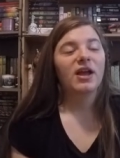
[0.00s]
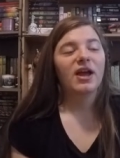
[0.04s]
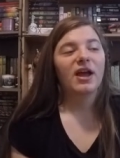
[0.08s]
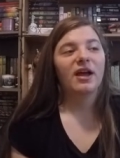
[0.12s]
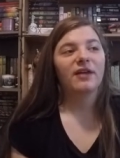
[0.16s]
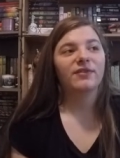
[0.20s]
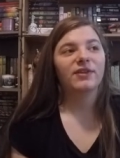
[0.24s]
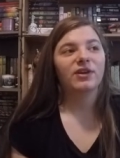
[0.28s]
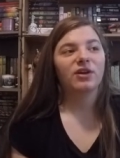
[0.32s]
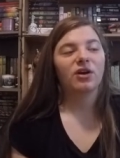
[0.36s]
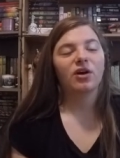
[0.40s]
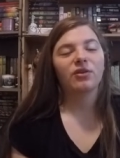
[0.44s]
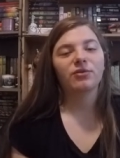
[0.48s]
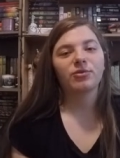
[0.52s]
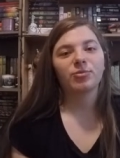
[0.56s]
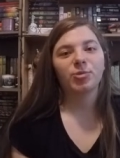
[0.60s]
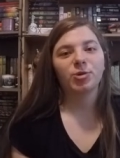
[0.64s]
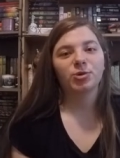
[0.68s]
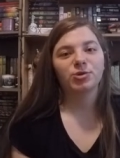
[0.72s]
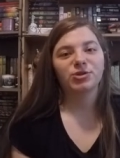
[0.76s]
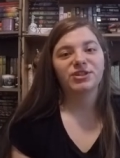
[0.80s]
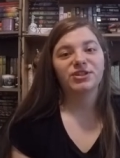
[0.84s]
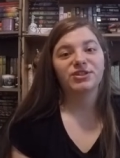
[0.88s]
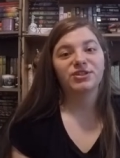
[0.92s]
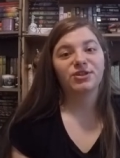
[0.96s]
and then all the
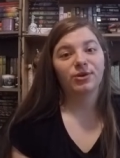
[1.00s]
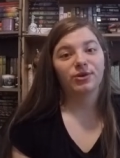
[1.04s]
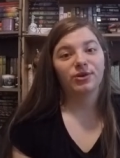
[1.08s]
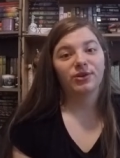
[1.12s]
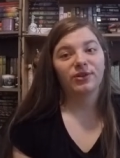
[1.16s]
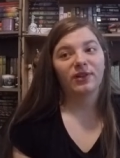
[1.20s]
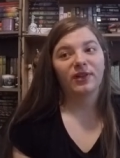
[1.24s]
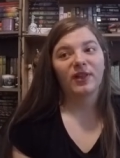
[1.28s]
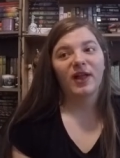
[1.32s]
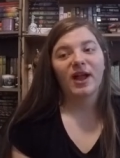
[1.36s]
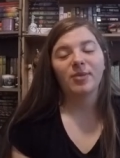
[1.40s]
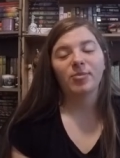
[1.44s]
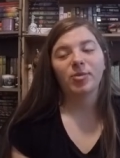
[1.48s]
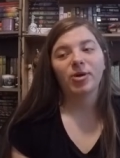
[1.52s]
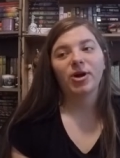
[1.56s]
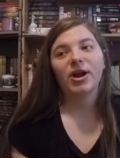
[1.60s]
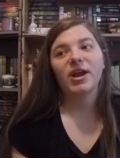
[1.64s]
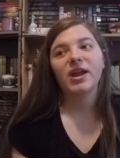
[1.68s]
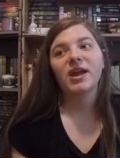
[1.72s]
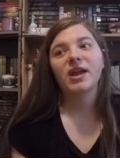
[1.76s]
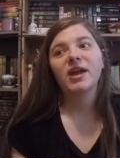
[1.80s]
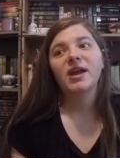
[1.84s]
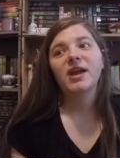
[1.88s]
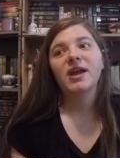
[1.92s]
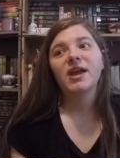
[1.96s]
proceeds go to the
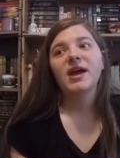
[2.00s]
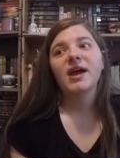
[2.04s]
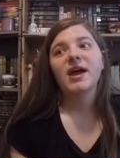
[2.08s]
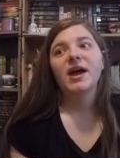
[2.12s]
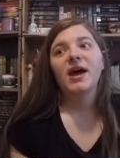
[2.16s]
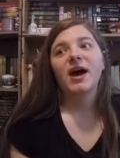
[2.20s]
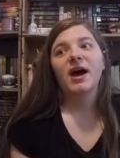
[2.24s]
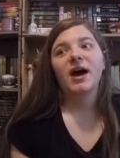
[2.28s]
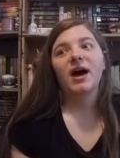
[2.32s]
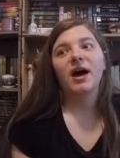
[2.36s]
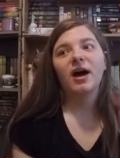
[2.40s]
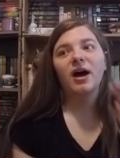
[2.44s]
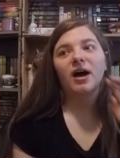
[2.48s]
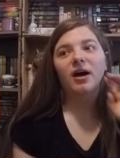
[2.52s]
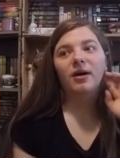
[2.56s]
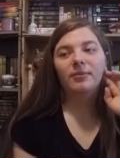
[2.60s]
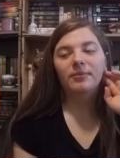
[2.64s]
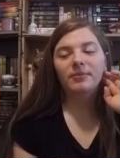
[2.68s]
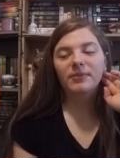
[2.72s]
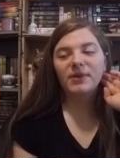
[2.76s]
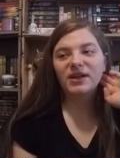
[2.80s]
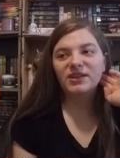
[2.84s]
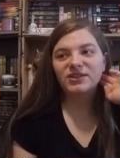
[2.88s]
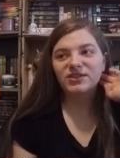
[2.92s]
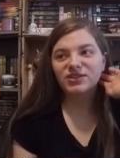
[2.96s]
library
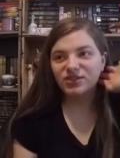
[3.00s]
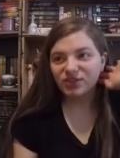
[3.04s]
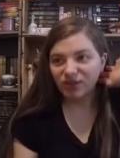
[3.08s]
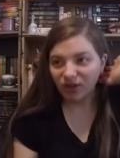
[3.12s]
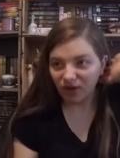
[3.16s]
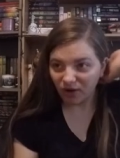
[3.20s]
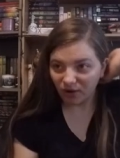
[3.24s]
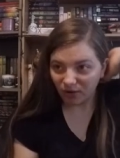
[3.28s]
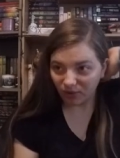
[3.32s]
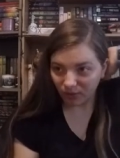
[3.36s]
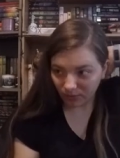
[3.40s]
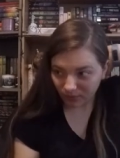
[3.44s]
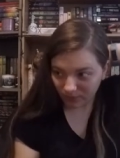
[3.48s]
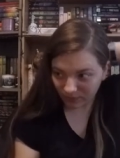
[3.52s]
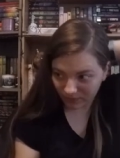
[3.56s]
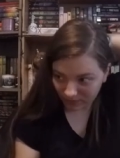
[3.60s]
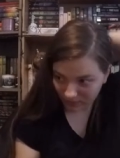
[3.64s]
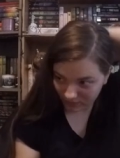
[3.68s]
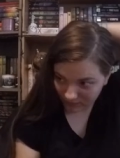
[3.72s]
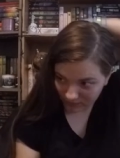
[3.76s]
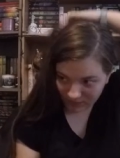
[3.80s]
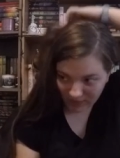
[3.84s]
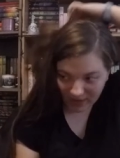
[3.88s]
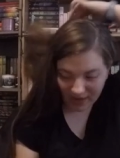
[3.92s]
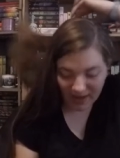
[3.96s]
um, and so
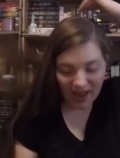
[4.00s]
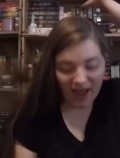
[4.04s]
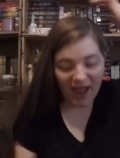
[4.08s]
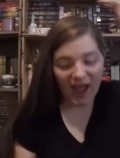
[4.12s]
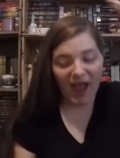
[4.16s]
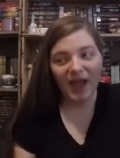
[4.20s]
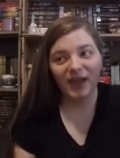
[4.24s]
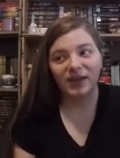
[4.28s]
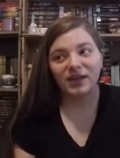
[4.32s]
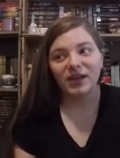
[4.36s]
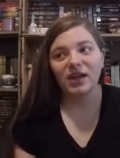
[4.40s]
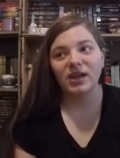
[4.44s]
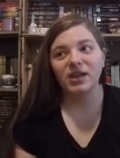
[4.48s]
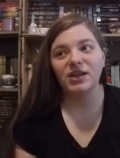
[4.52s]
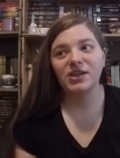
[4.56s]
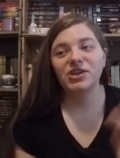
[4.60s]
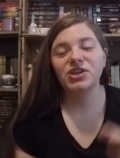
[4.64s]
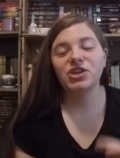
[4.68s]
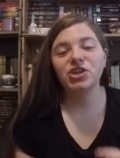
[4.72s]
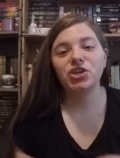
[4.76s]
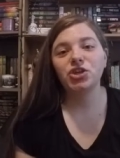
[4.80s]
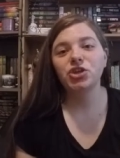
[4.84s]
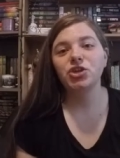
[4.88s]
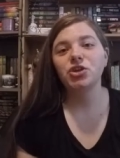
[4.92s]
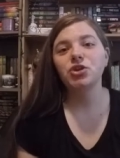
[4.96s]
they had a
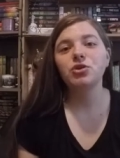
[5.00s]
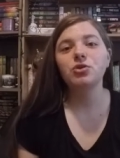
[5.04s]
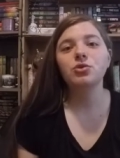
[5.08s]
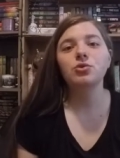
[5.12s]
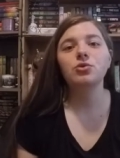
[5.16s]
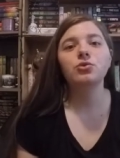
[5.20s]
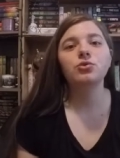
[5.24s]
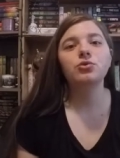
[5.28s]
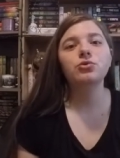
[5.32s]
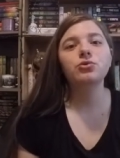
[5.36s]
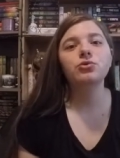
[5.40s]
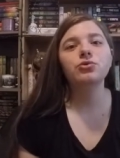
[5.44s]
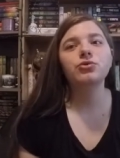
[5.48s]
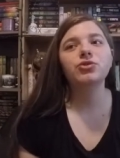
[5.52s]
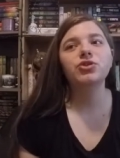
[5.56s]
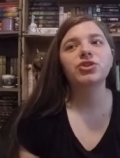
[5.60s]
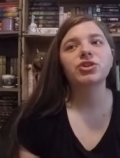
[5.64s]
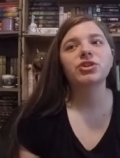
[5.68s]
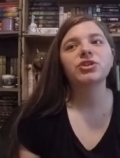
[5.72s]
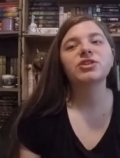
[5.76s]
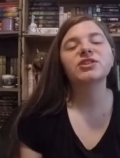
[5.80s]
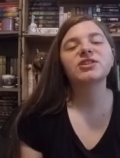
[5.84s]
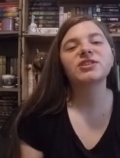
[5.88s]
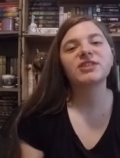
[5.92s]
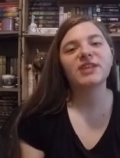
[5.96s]
huge
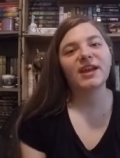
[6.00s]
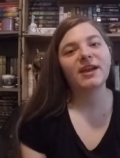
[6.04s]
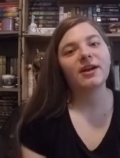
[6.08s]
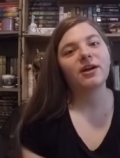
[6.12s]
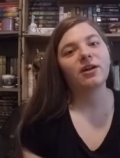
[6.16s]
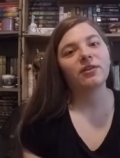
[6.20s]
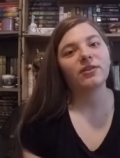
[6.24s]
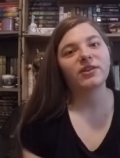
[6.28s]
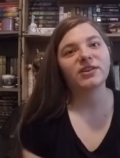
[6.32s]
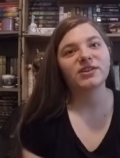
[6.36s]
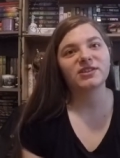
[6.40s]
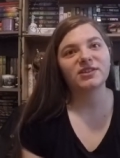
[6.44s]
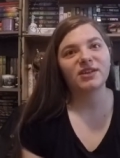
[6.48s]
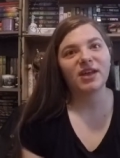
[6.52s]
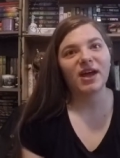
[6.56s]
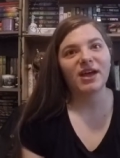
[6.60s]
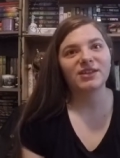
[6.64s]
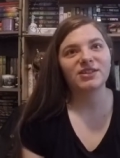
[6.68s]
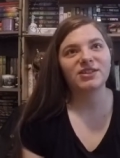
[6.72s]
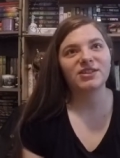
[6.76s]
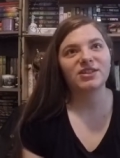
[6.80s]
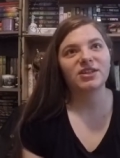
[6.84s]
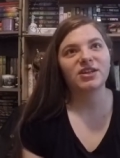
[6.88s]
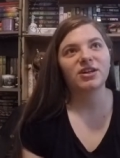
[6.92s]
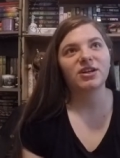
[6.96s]
sale this
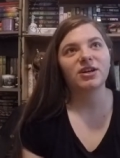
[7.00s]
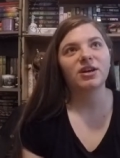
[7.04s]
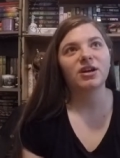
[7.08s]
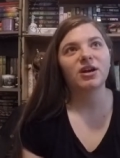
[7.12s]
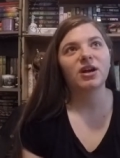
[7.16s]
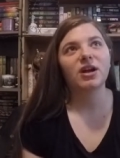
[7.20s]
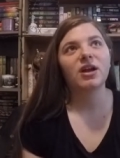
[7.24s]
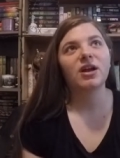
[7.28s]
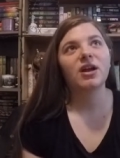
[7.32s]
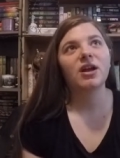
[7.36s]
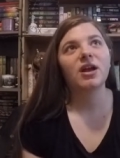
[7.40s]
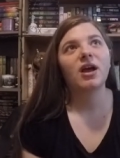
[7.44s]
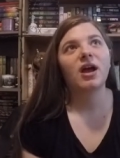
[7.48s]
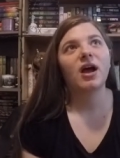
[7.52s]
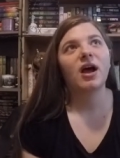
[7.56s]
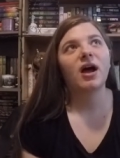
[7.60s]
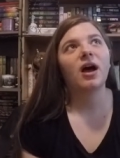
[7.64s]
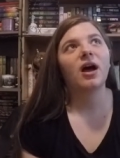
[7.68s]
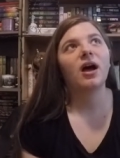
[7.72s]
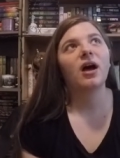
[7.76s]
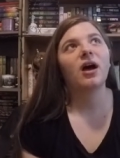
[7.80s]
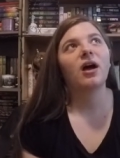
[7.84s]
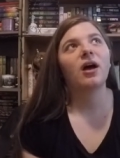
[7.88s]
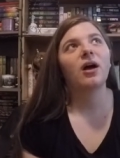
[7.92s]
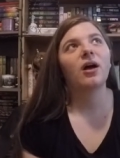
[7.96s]
last year
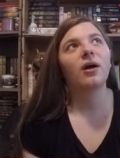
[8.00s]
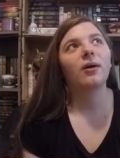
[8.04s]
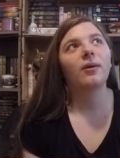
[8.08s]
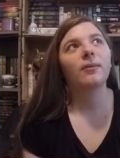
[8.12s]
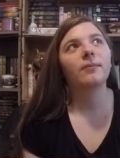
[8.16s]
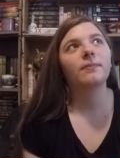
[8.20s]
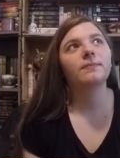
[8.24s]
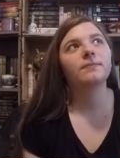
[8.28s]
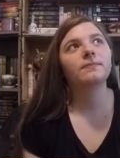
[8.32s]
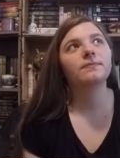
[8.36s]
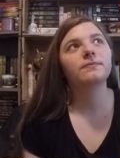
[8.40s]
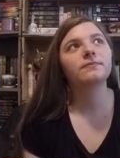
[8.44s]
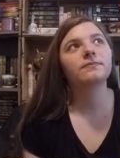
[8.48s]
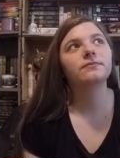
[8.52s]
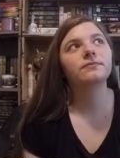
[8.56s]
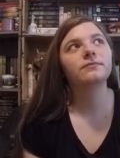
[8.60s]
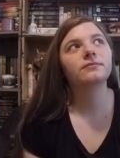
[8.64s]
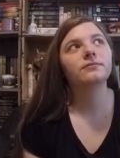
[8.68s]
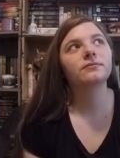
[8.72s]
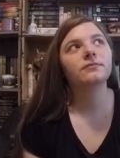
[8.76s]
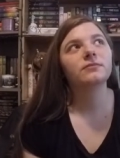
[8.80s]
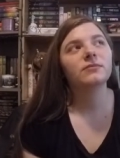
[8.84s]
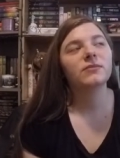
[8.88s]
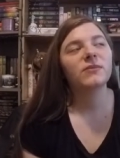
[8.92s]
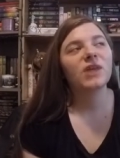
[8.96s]
um,
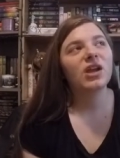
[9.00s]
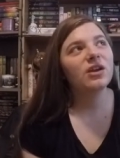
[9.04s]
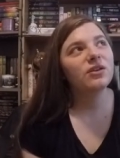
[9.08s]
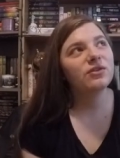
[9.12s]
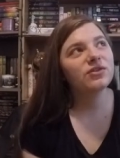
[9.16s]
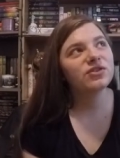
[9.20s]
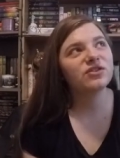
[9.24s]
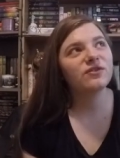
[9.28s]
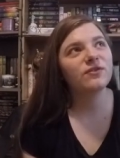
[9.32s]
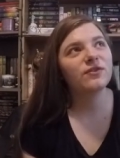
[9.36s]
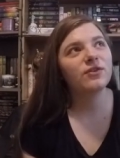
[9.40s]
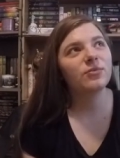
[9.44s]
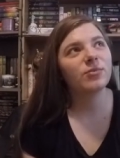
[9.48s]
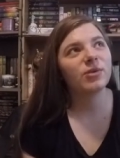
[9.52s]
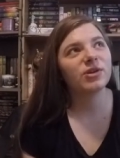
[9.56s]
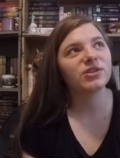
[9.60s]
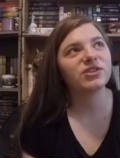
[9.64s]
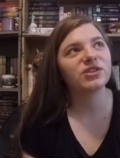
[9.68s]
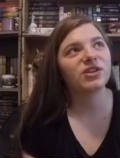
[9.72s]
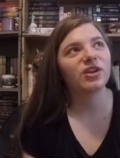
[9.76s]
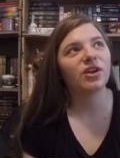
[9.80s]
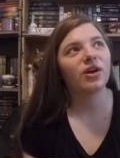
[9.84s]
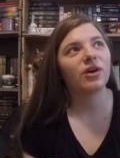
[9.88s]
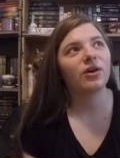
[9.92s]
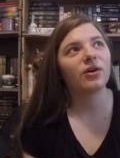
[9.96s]
it was a few months
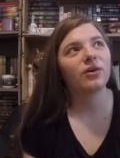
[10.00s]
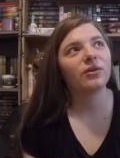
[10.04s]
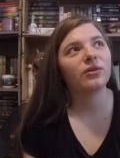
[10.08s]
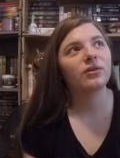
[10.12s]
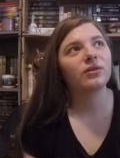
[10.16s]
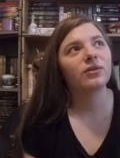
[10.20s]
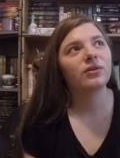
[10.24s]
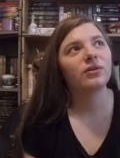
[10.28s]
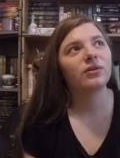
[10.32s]
ago.